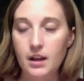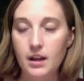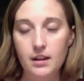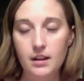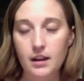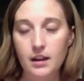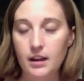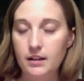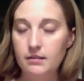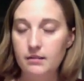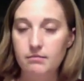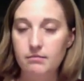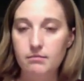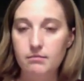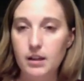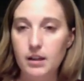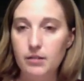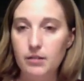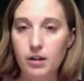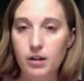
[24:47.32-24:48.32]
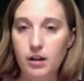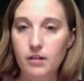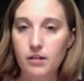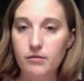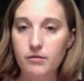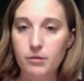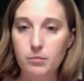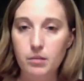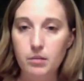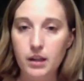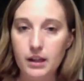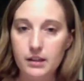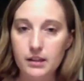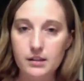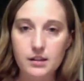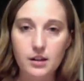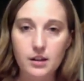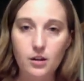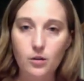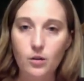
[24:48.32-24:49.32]
and they run off and play.
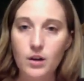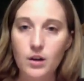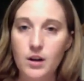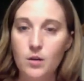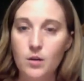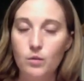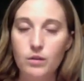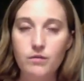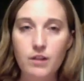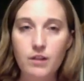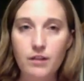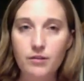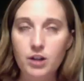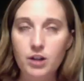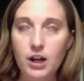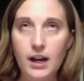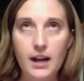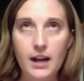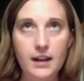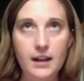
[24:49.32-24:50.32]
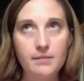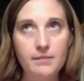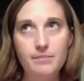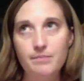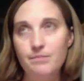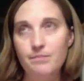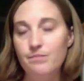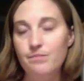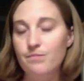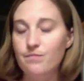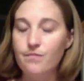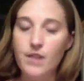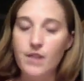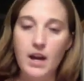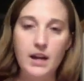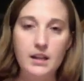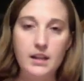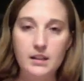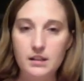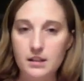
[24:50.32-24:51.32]
So we've never had
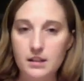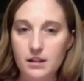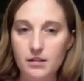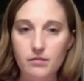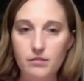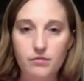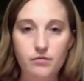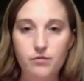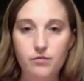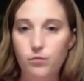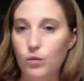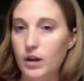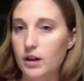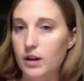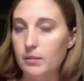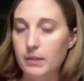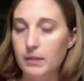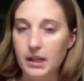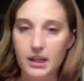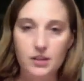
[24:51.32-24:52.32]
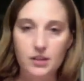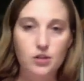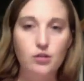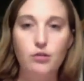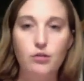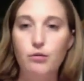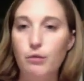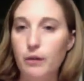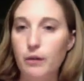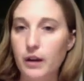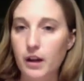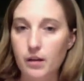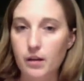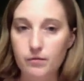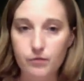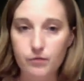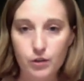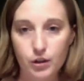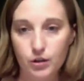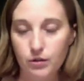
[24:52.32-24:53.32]
nights of where my kids are throwing up
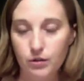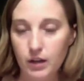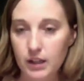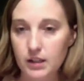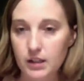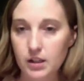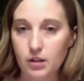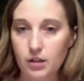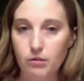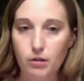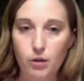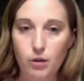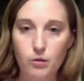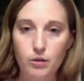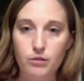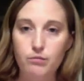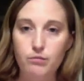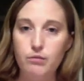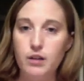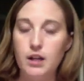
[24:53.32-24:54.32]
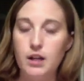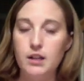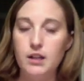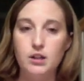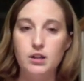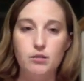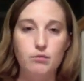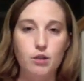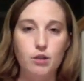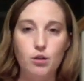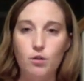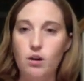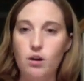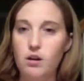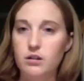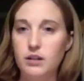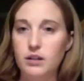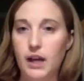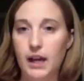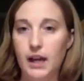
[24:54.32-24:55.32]
for 2 nights in a row or 3 nights in a row
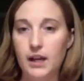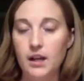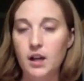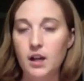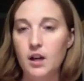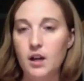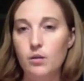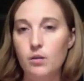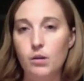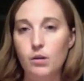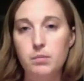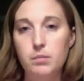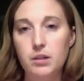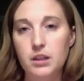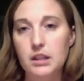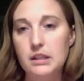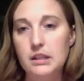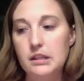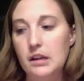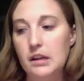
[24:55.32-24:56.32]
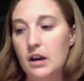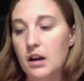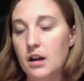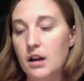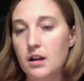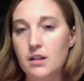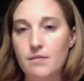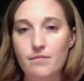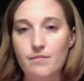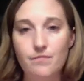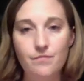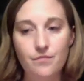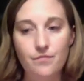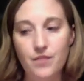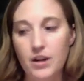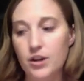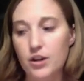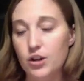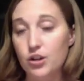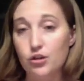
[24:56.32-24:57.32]
all night. We put this on,
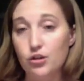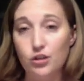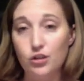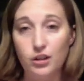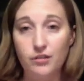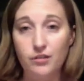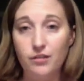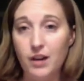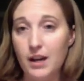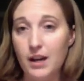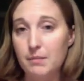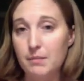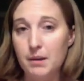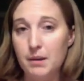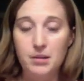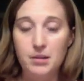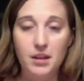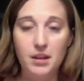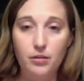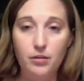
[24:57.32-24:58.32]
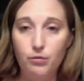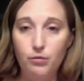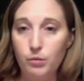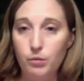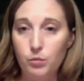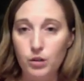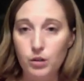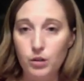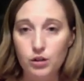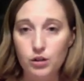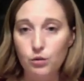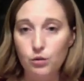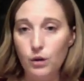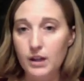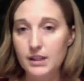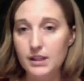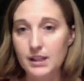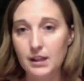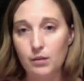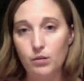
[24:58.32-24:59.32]
they're usually fine. Maybe they throw up once or
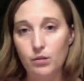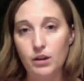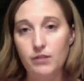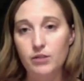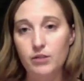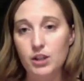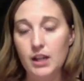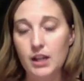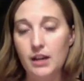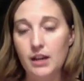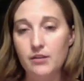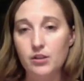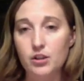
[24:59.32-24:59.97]
twice, get whatever's out of their